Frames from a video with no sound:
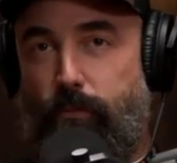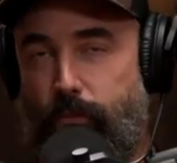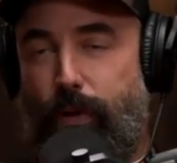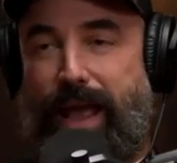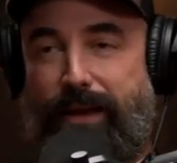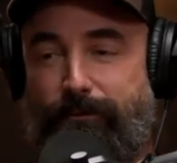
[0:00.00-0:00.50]

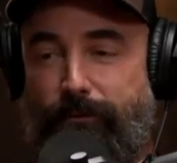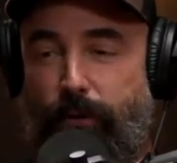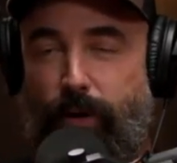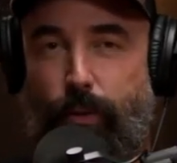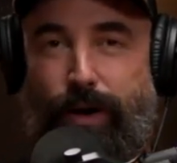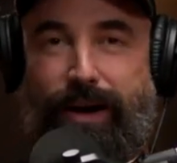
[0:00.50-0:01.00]
ran
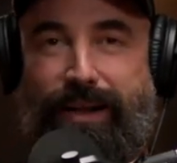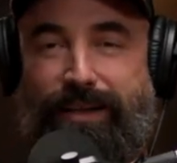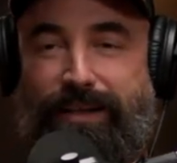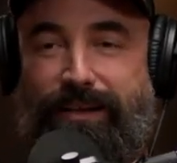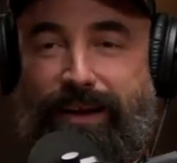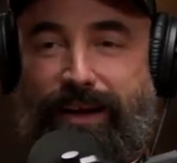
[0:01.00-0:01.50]
forward.
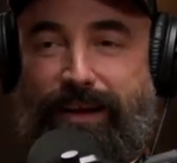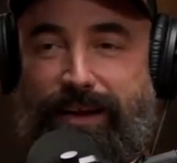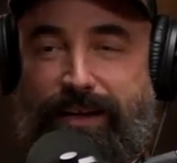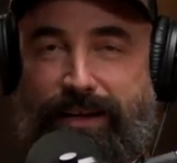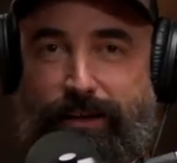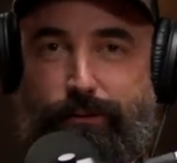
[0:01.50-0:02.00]
And uh,
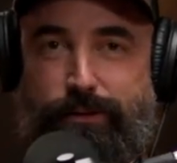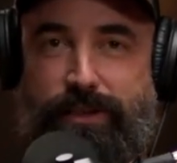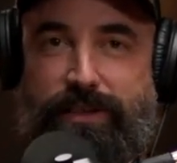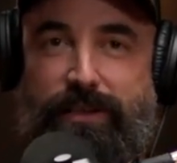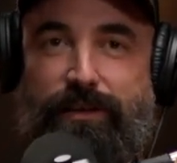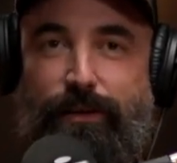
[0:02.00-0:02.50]

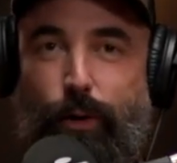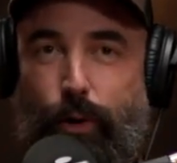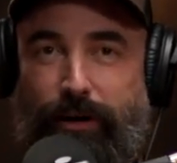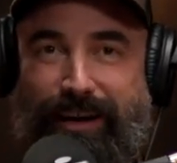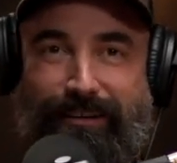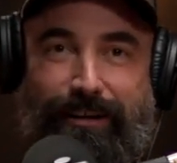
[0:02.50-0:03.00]
uses
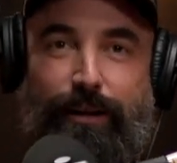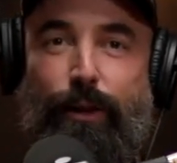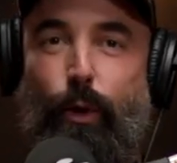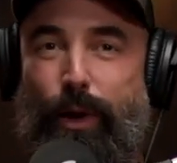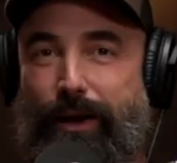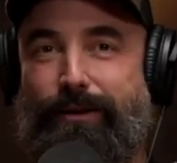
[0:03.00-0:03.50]
lawyer
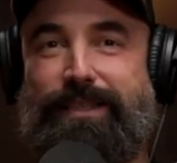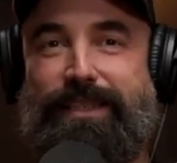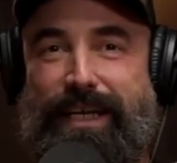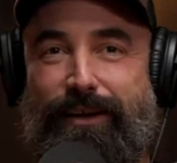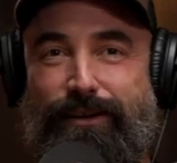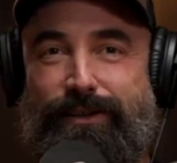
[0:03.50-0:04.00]
lawyer
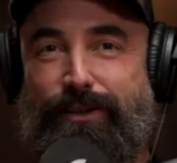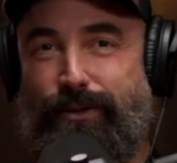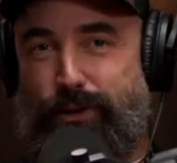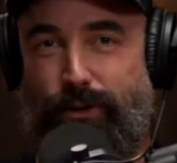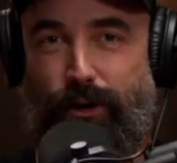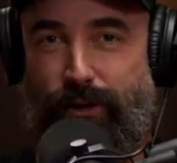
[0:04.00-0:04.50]
skills to
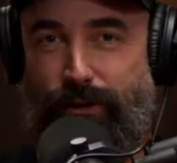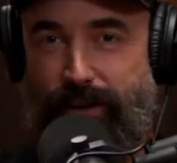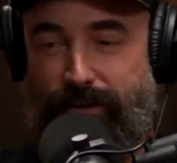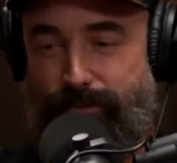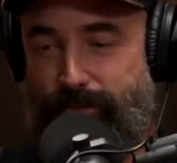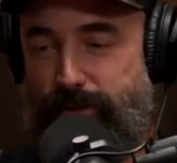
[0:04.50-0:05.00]
ensure all
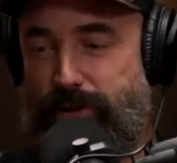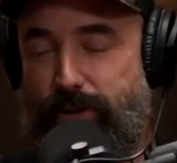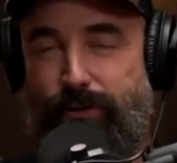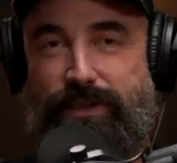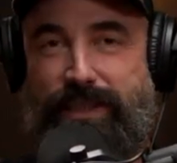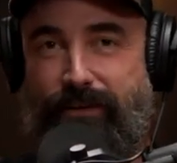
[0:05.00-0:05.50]
the
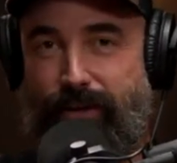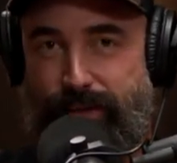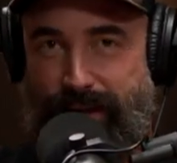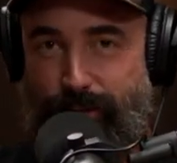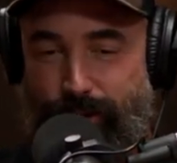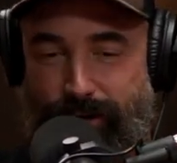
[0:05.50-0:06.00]
certs and
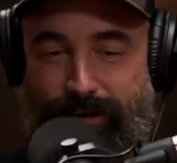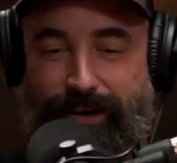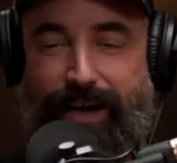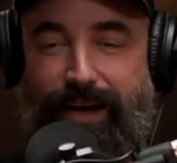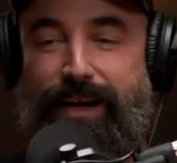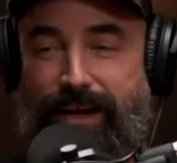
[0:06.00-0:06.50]
everything were
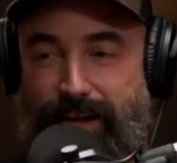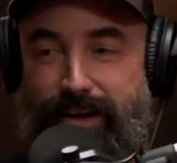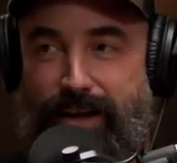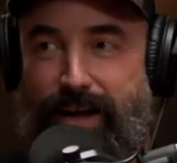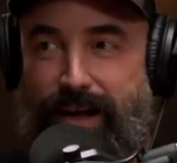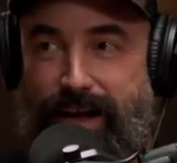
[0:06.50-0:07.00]
uh,
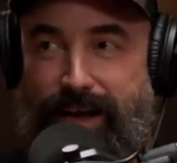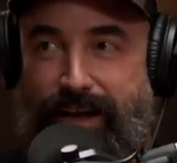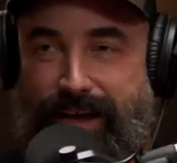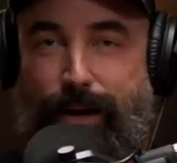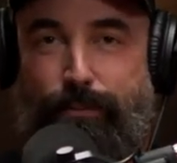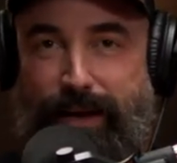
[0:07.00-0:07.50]

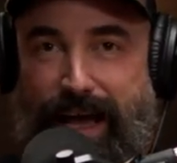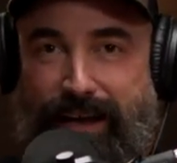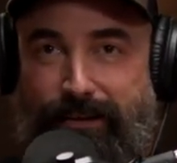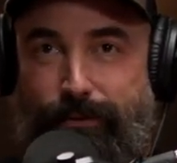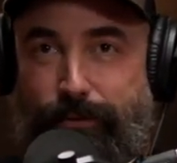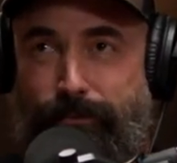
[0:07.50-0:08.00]
kept
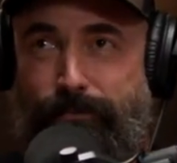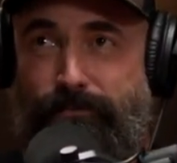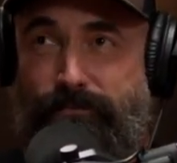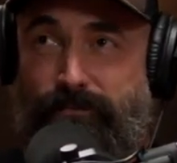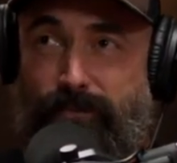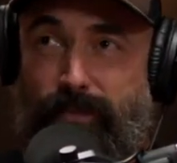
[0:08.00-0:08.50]
active.
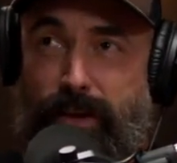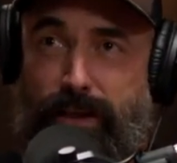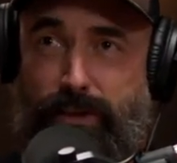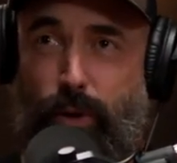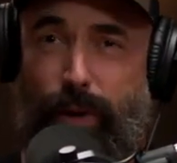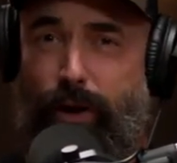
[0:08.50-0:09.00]

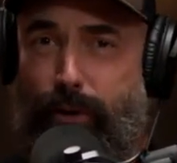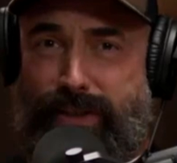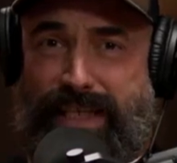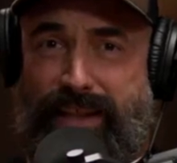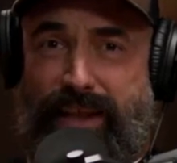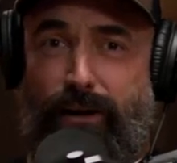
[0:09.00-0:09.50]
So we
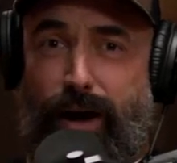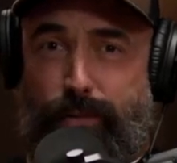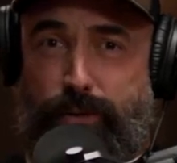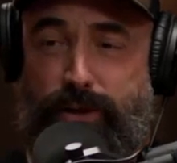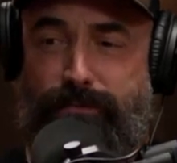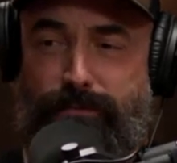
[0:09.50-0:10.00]
always had that
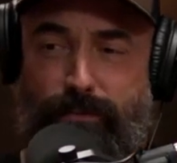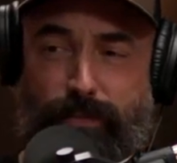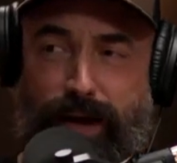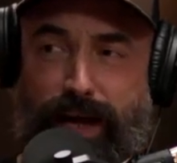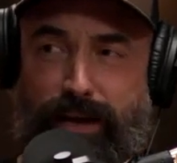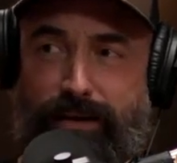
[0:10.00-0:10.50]
option,
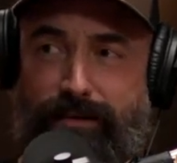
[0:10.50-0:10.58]
but